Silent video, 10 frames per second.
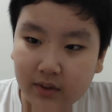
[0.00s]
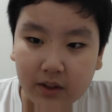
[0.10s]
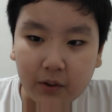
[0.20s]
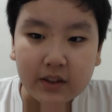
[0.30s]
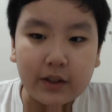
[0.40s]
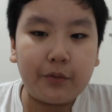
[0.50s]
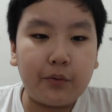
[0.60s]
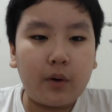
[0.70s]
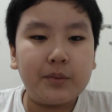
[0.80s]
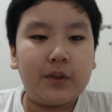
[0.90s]

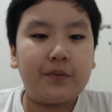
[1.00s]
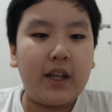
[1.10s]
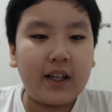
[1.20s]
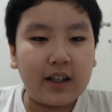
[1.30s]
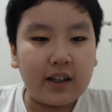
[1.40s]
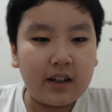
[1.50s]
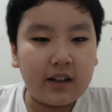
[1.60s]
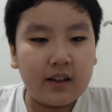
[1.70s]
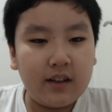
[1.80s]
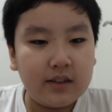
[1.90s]
forms of
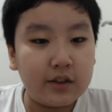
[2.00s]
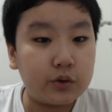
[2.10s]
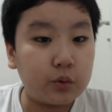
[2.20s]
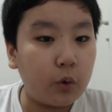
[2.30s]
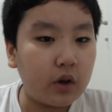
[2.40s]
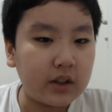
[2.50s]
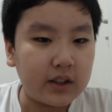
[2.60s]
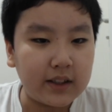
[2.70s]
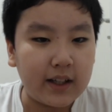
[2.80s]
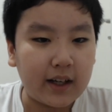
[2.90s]
Decker, the sword
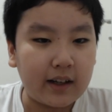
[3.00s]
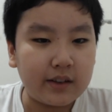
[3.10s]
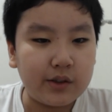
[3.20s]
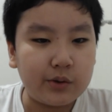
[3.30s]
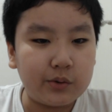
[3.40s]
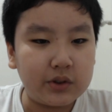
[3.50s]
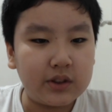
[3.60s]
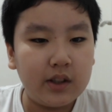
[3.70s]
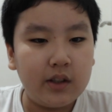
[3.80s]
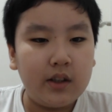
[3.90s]
that Decker
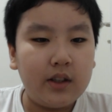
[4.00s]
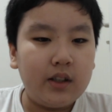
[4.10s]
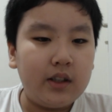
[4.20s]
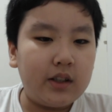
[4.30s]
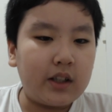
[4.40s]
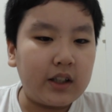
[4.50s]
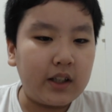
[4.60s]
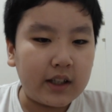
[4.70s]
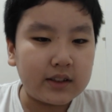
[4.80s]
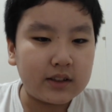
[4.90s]
used, the
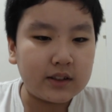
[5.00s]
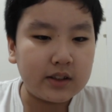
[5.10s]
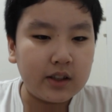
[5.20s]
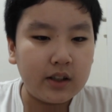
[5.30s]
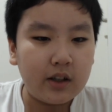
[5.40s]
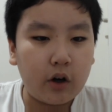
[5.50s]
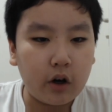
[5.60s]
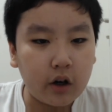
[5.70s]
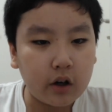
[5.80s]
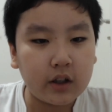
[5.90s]
Guts
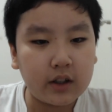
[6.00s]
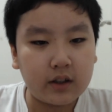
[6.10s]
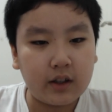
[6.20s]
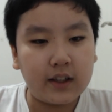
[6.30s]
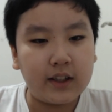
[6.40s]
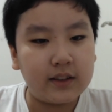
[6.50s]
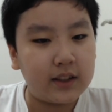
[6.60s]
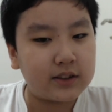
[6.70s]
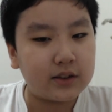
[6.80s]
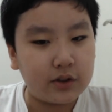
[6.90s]
Hawk and the
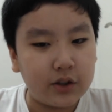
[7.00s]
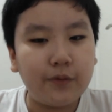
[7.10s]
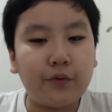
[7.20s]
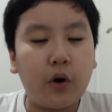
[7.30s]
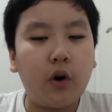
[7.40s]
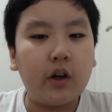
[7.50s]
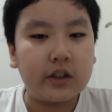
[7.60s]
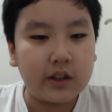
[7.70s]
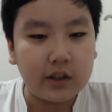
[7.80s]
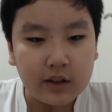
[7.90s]
Guts
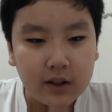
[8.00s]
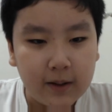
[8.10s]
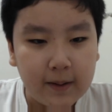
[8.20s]
Griffon,